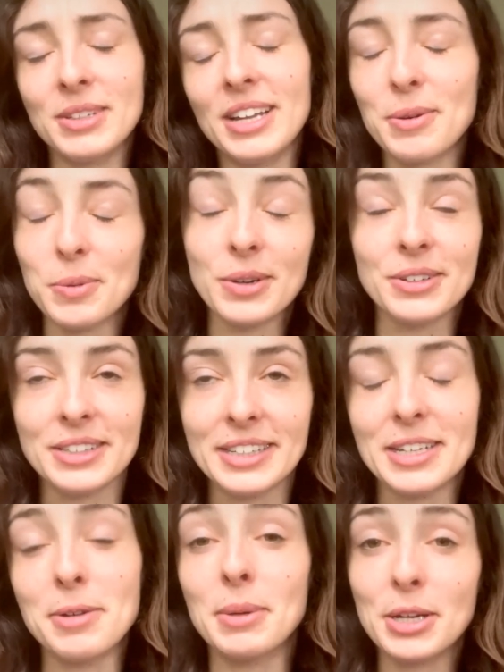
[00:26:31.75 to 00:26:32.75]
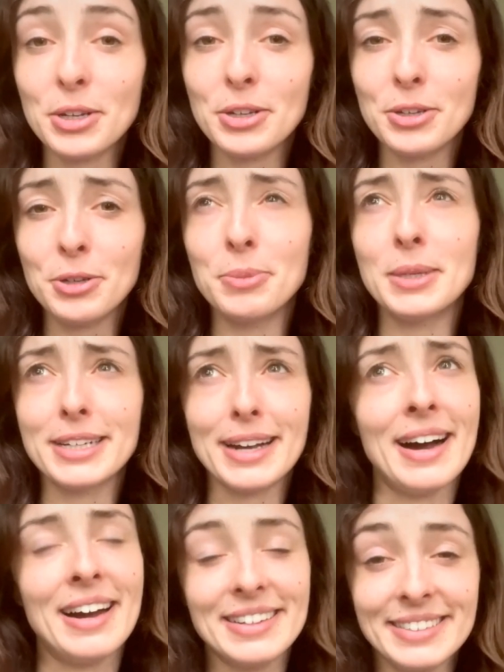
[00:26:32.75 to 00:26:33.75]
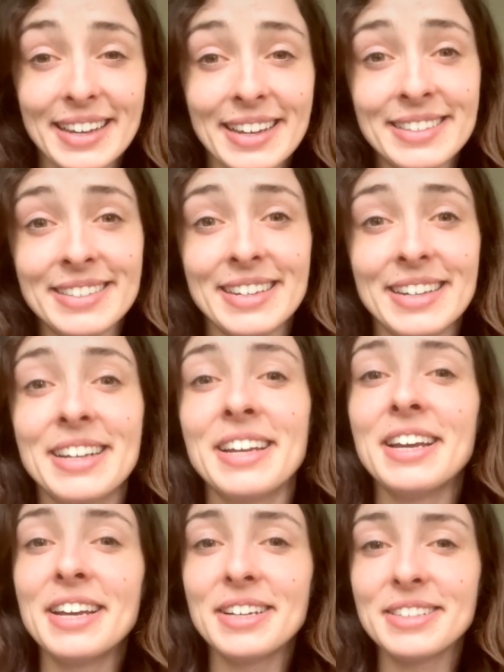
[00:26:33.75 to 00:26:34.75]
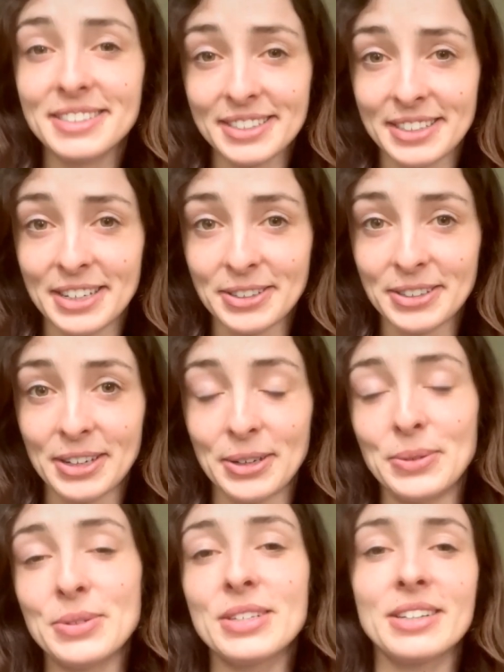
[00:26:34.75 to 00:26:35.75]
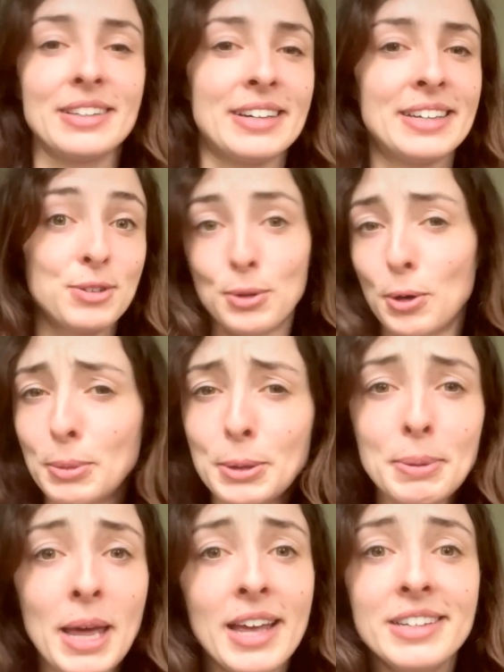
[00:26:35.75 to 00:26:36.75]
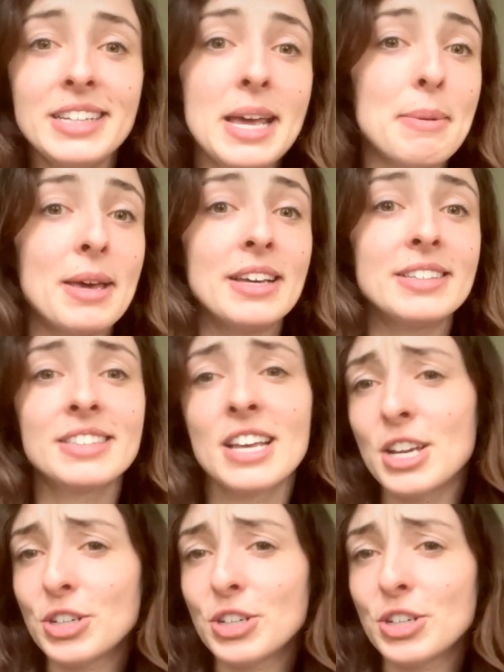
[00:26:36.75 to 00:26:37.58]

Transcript: well, not world ending, but humankind ending scenarios like global pandemics,